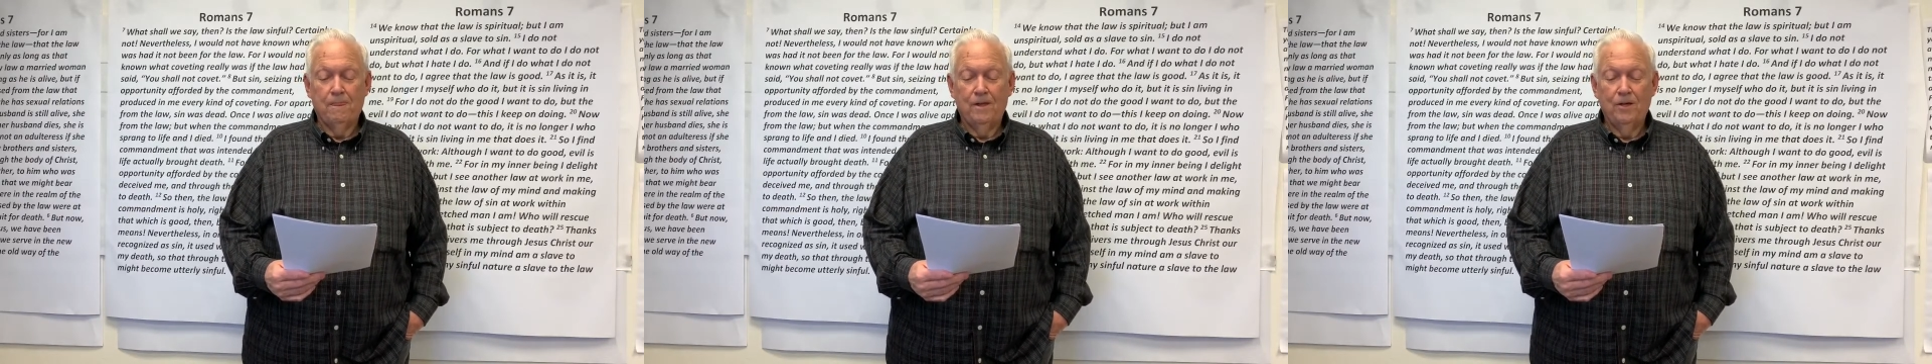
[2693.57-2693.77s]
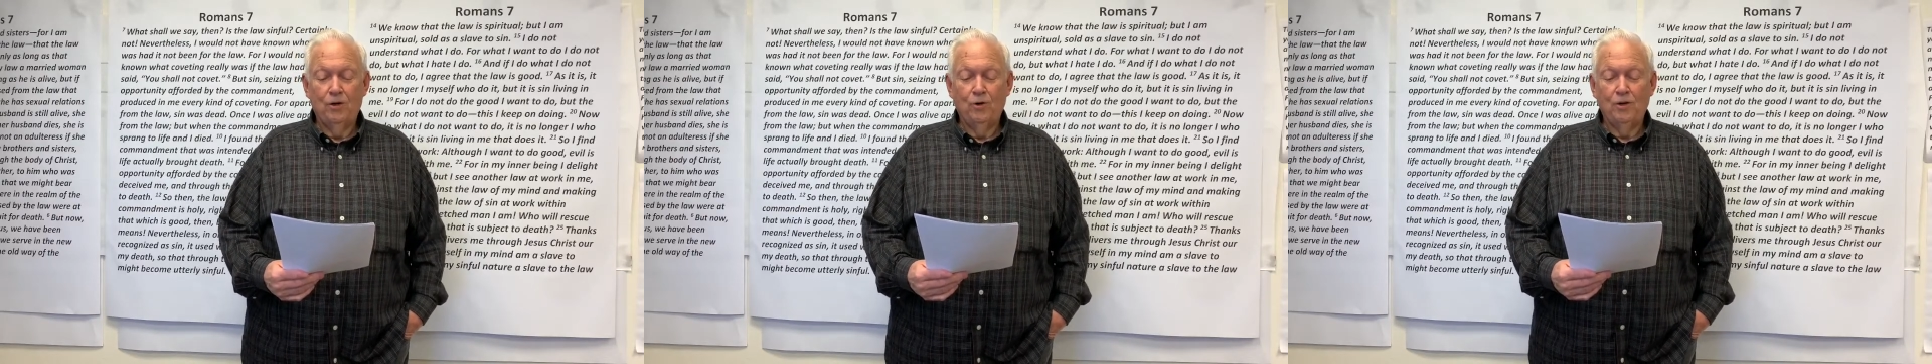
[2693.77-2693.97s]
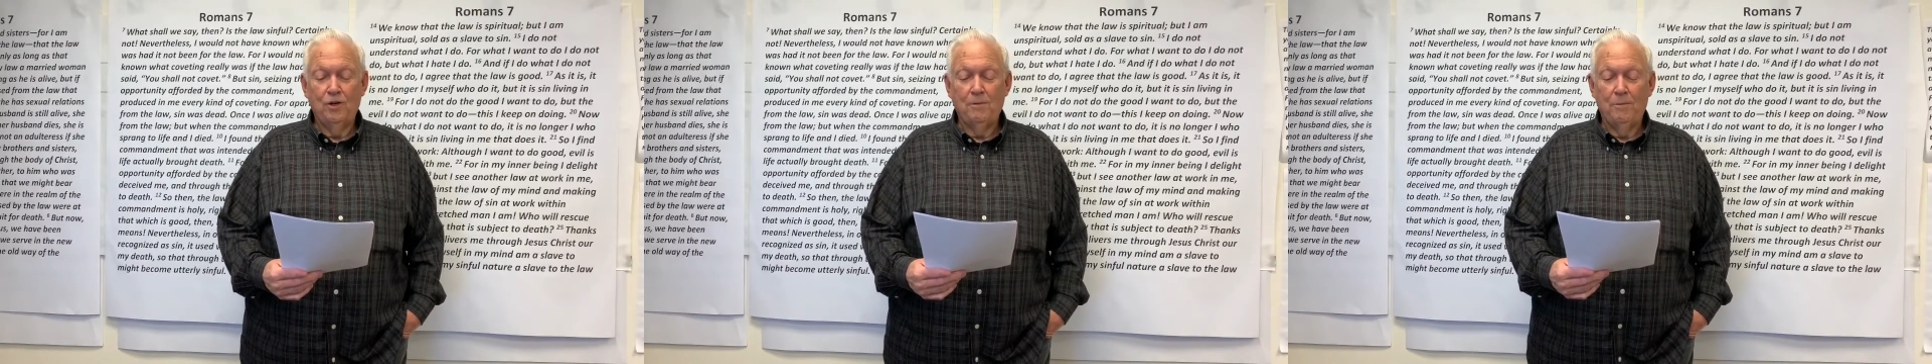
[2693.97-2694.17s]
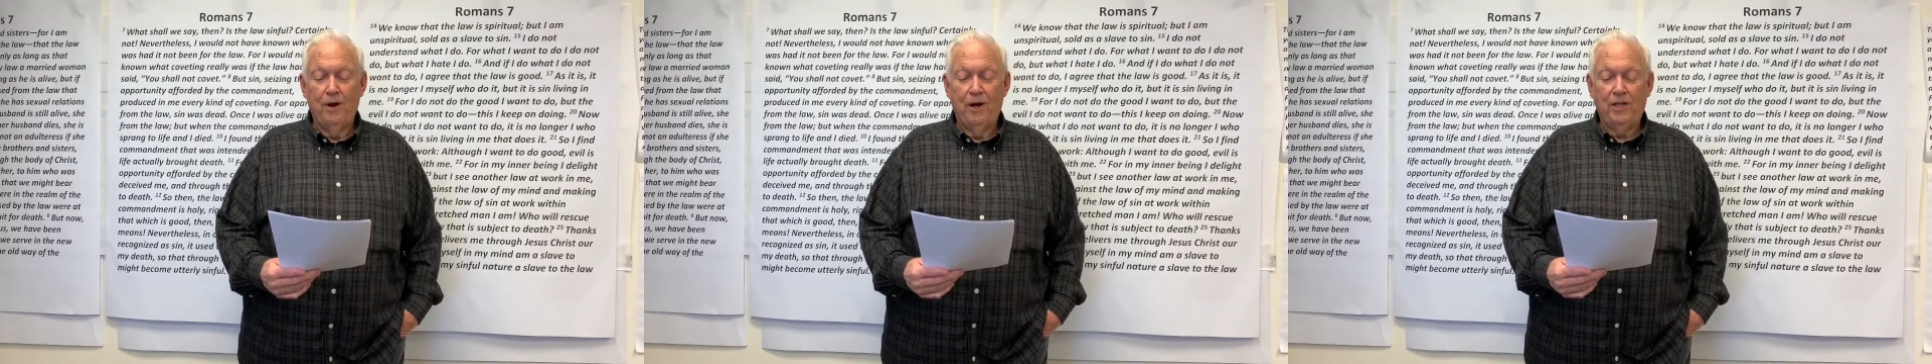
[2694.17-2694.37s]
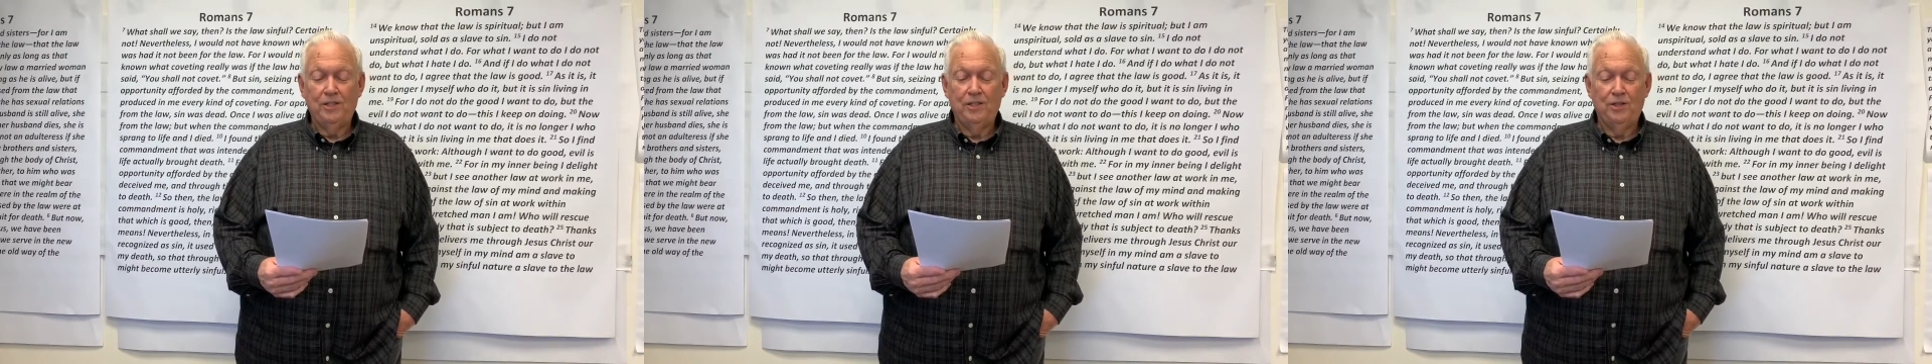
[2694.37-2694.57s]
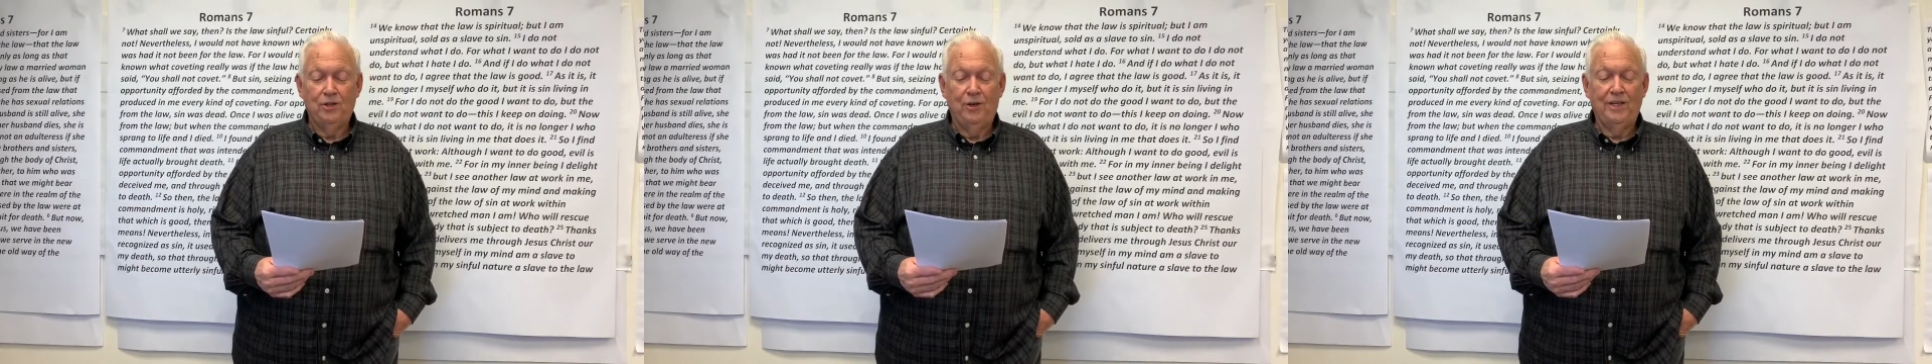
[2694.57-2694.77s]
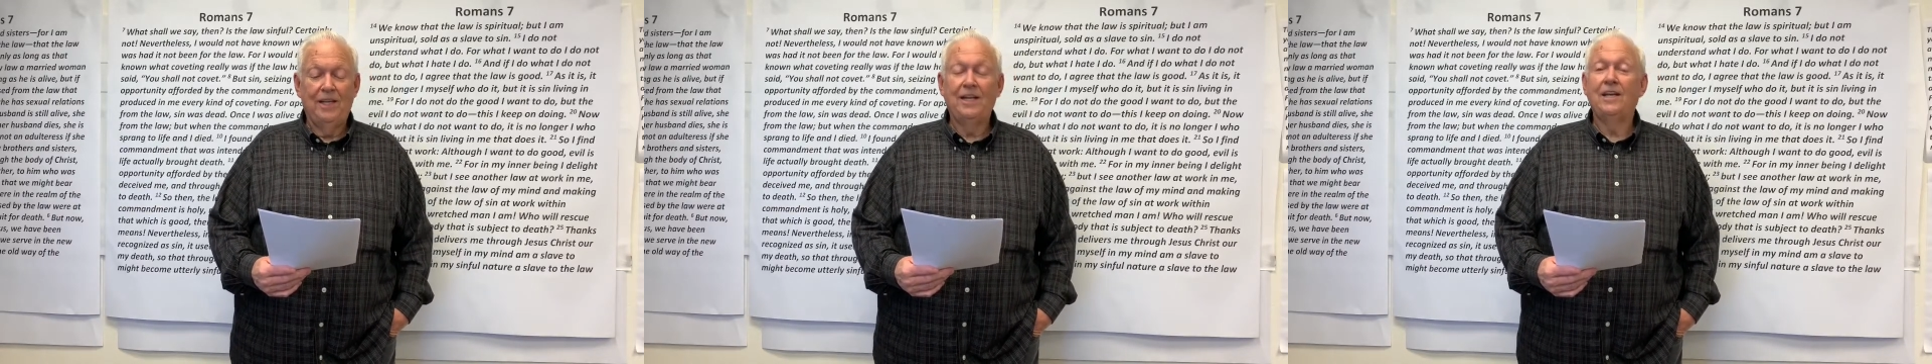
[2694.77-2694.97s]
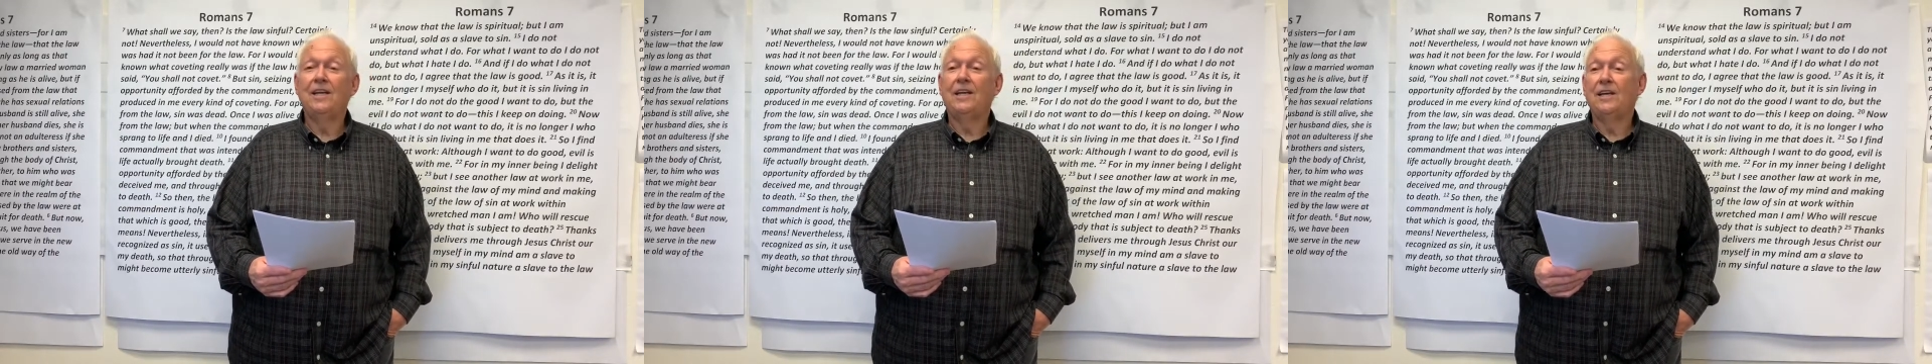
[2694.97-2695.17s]
"Who Are You Married To?" And in
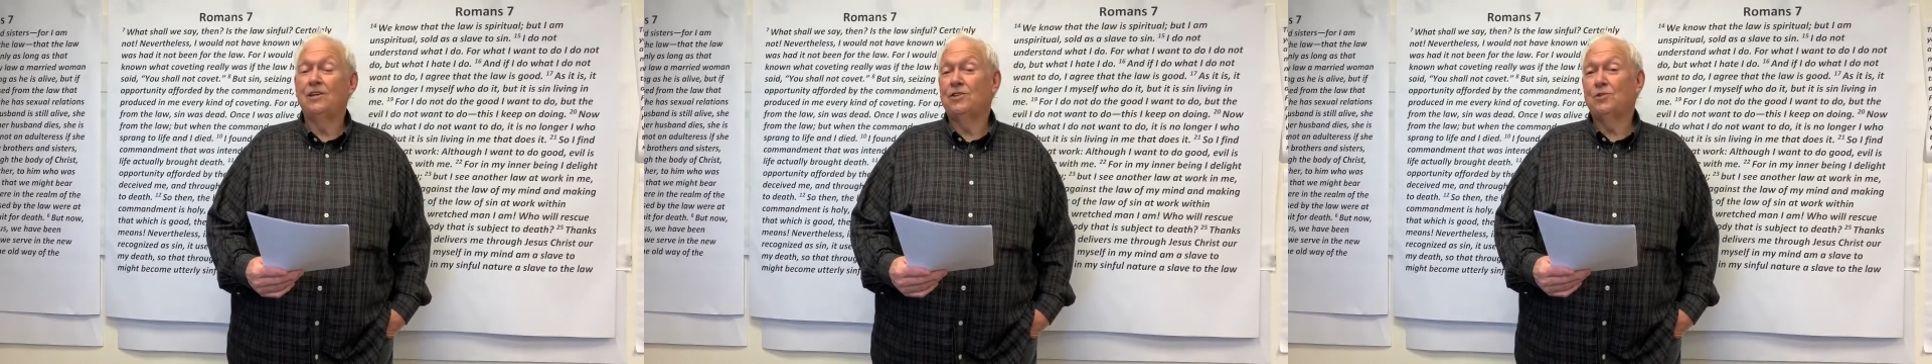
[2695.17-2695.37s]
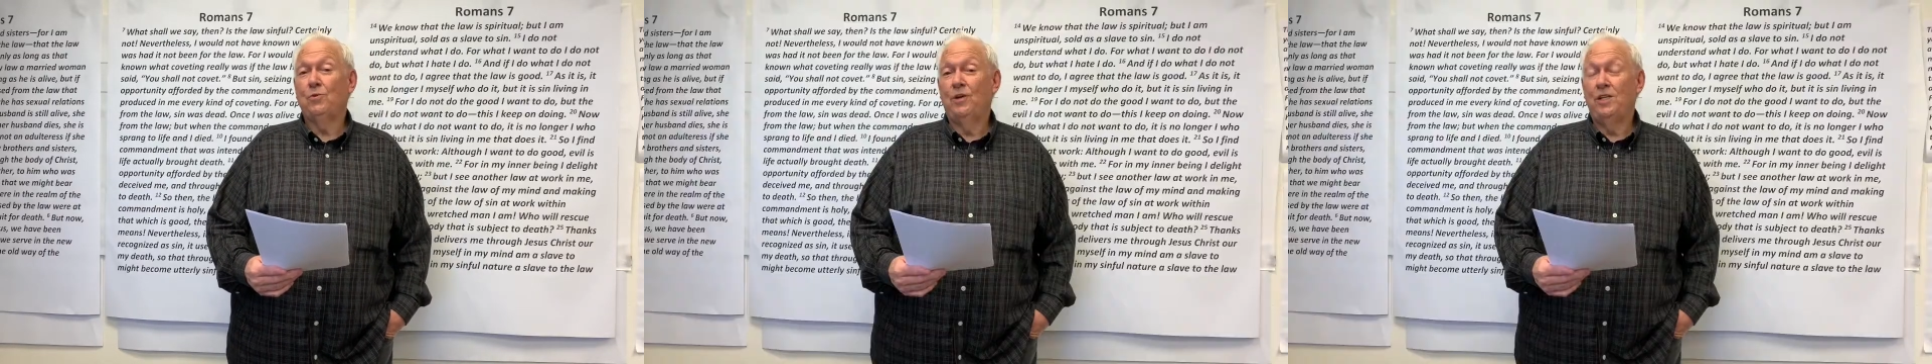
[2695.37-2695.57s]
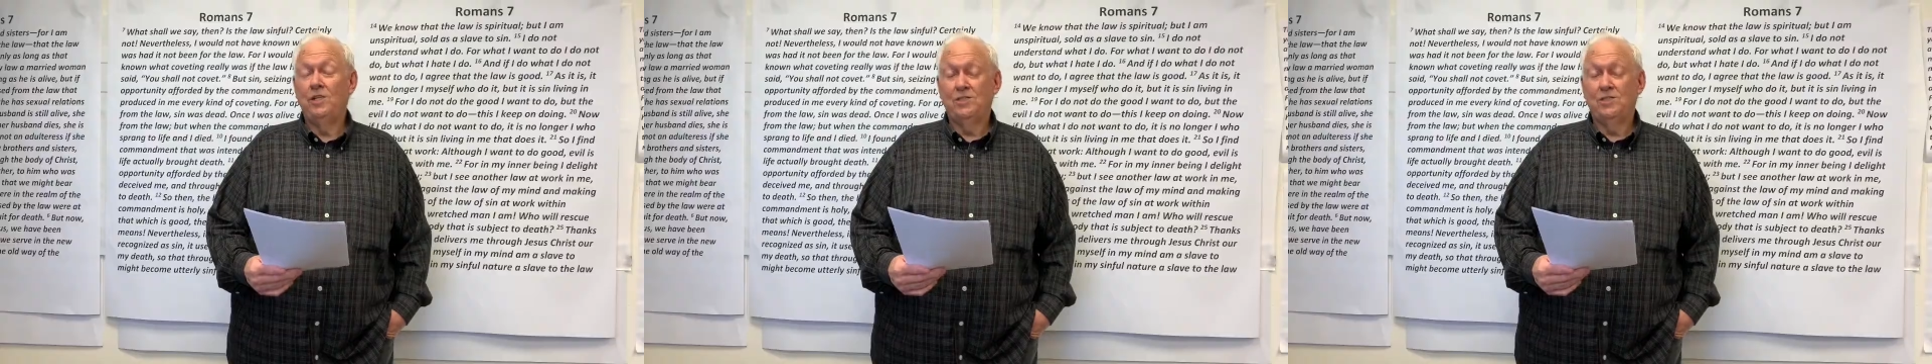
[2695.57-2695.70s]
it, here's what he